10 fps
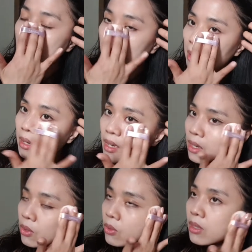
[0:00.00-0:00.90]
and
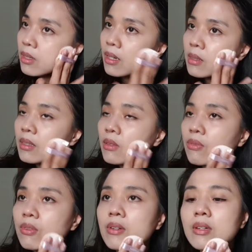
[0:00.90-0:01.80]
I only got it
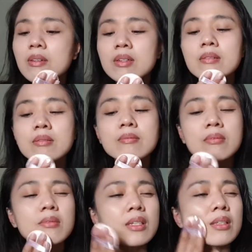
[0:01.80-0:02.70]
for
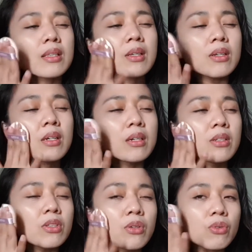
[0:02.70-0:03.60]
I think a
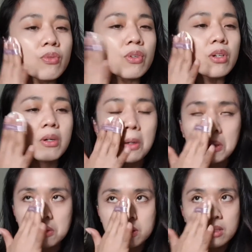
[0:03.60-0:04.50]
little over
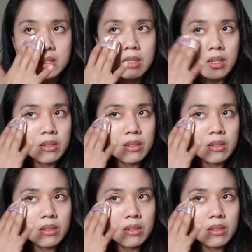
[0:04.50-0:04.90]
$10.